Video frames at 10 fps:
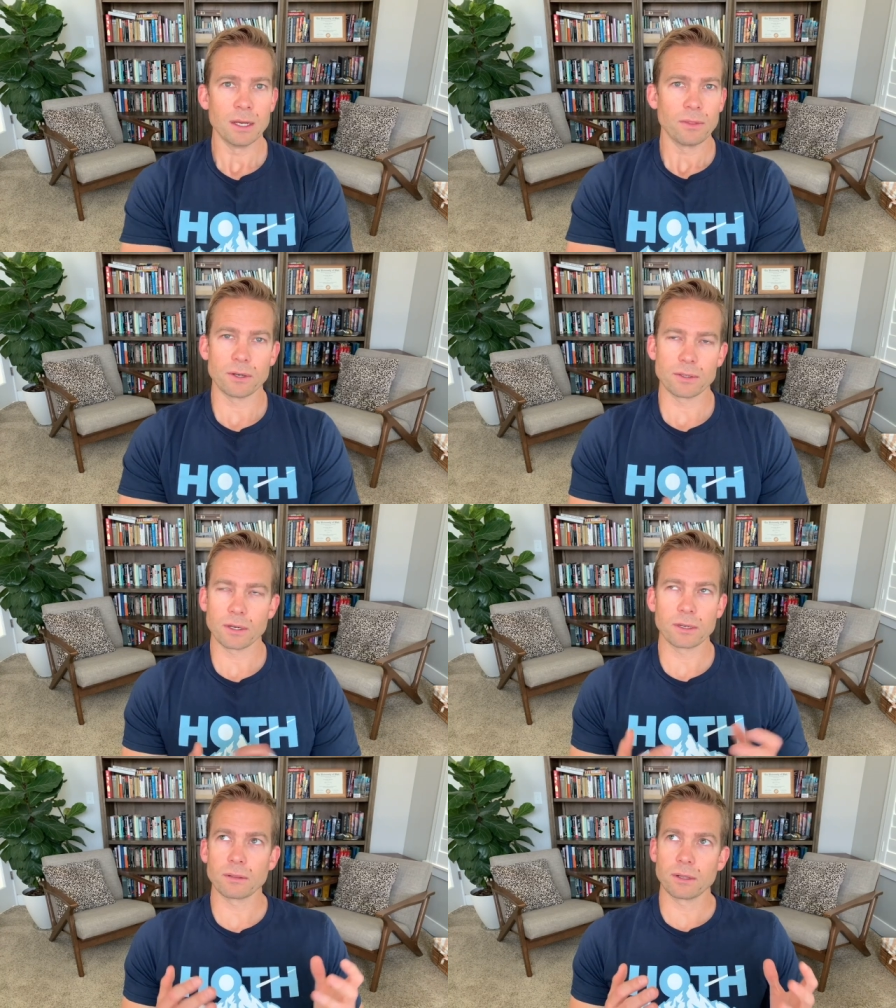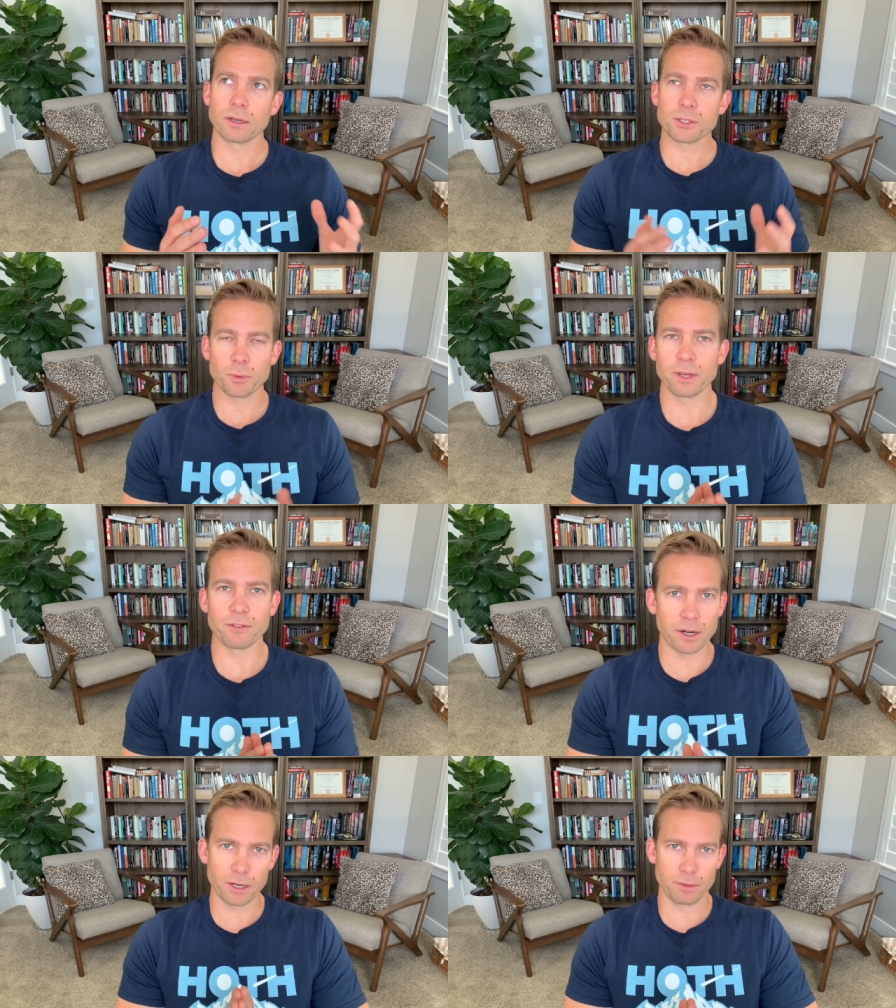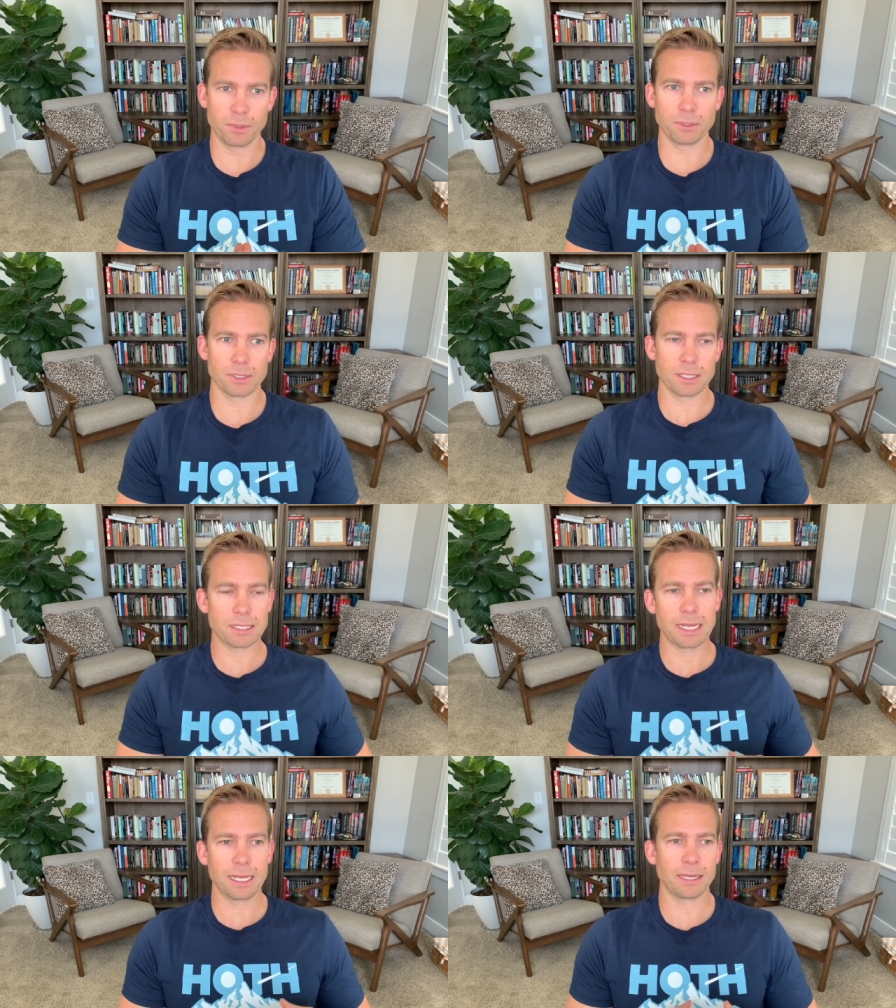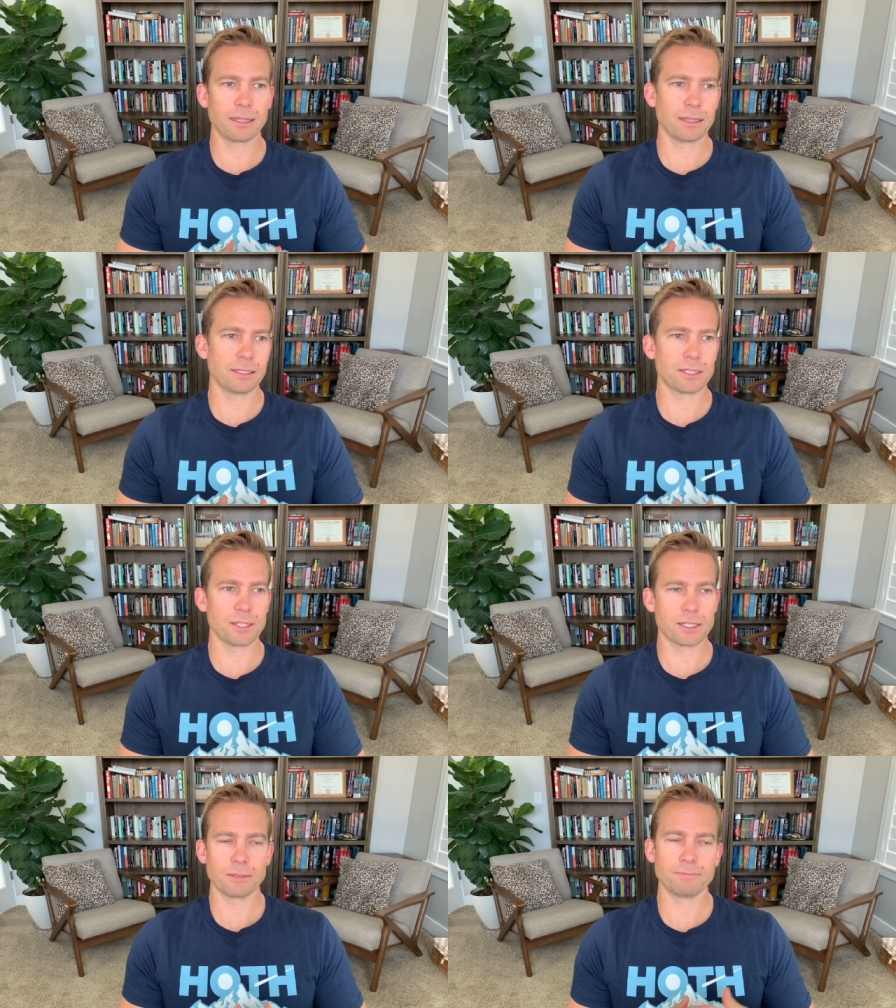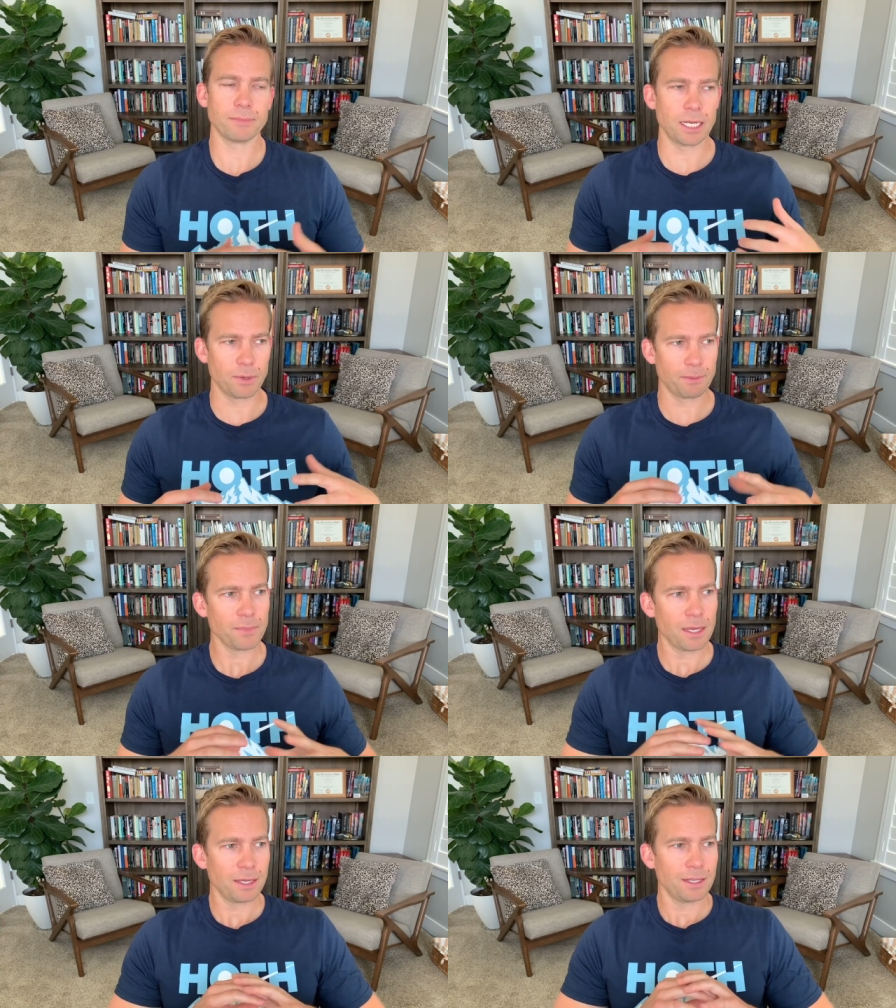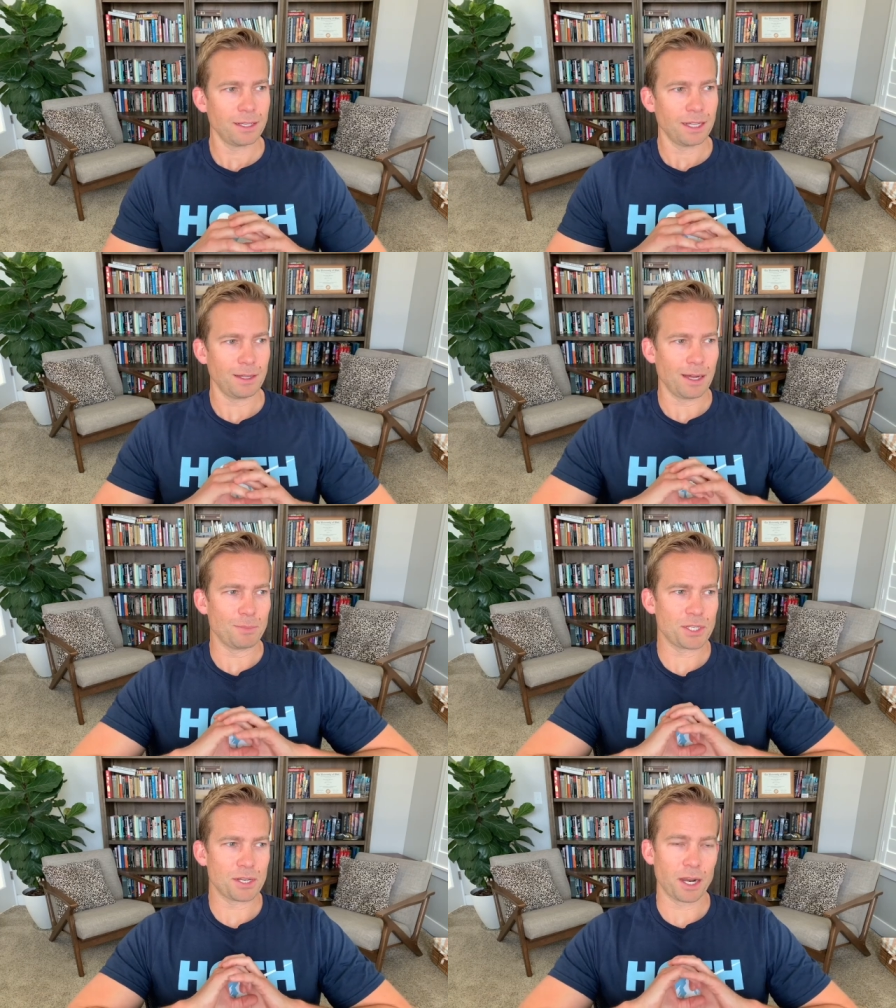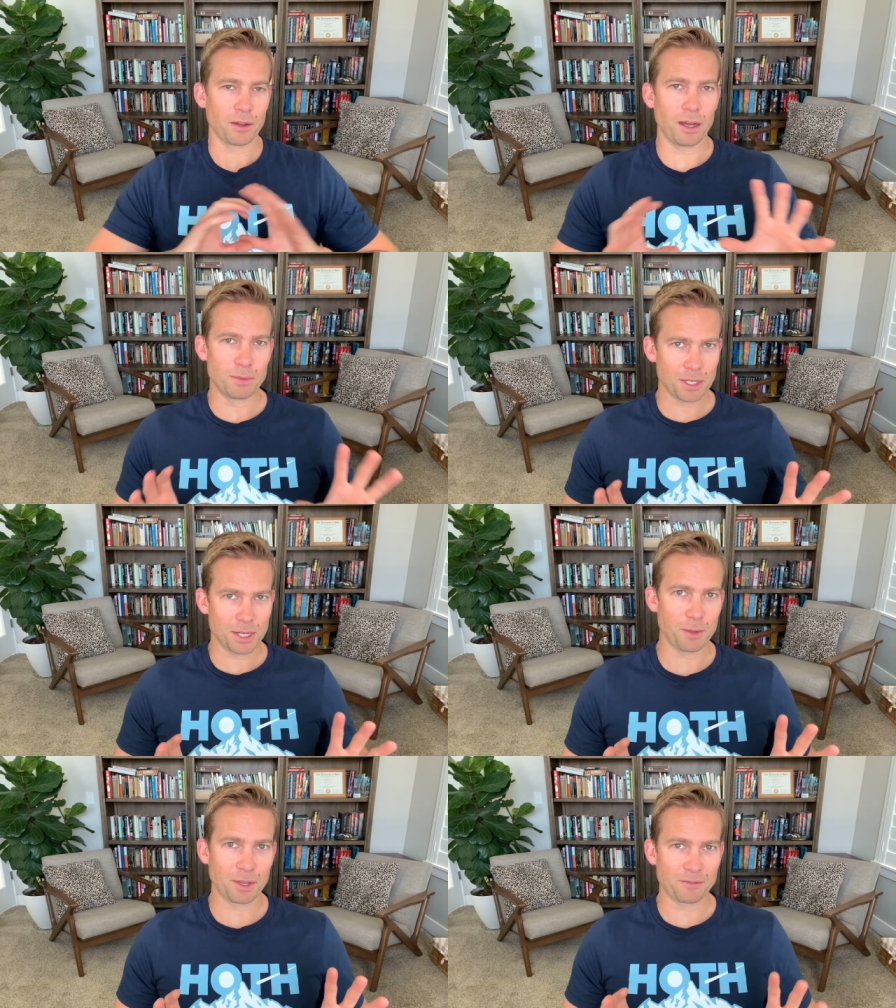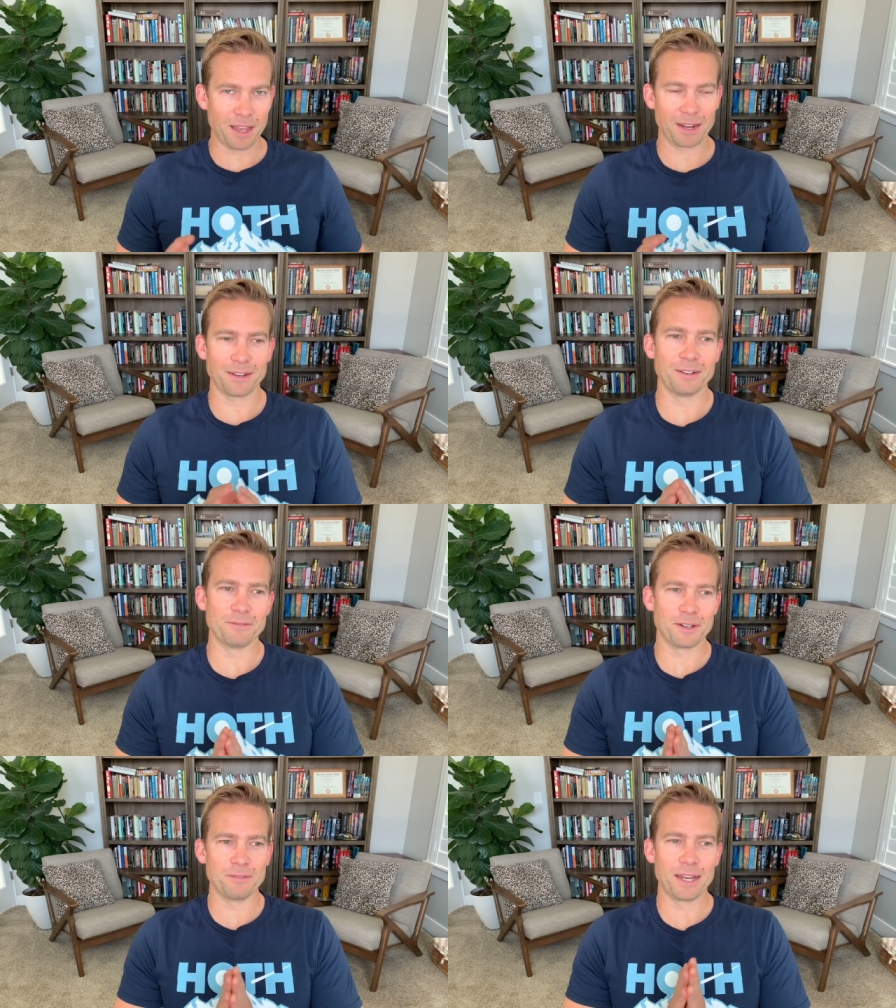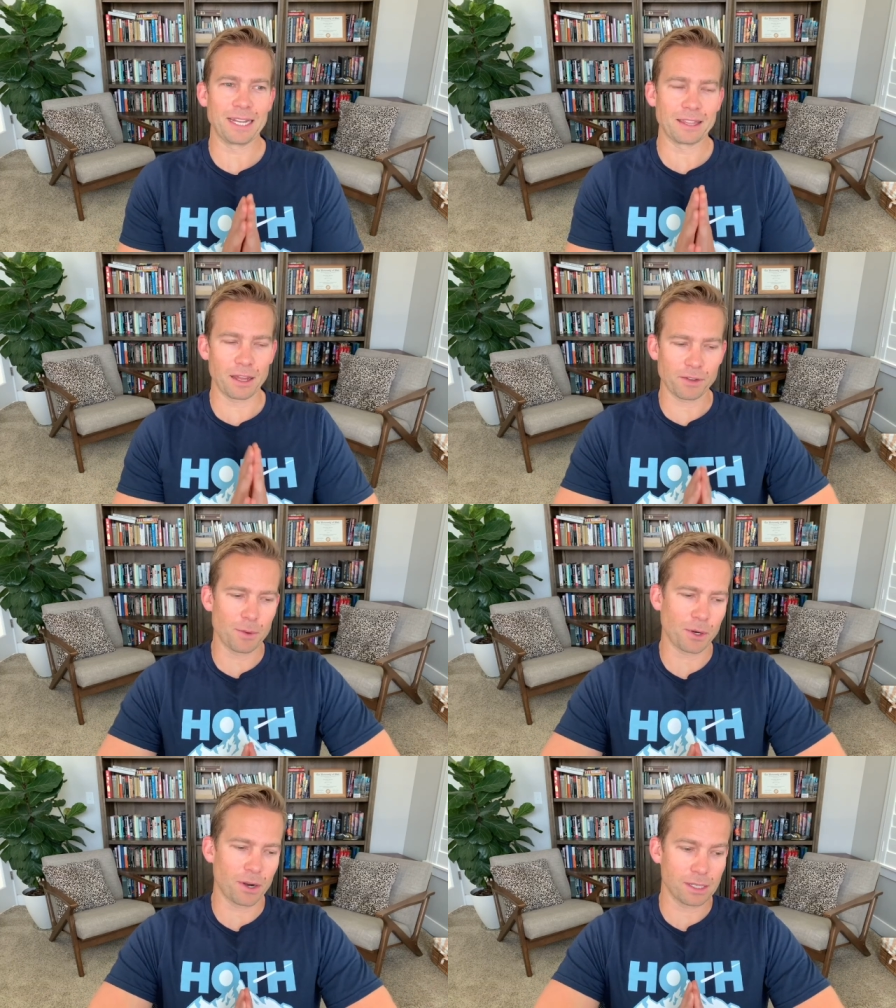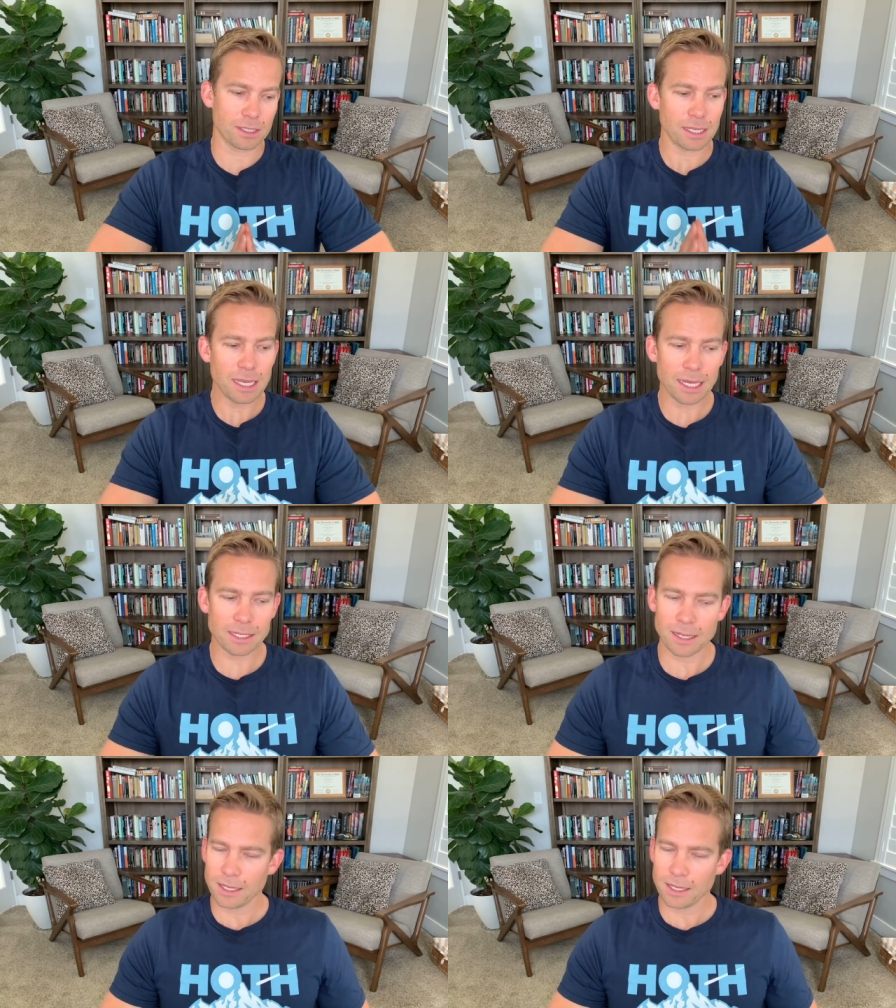There are so many variables at stake that's just, anyway, I'm just not a big fan of any that I've come across yet.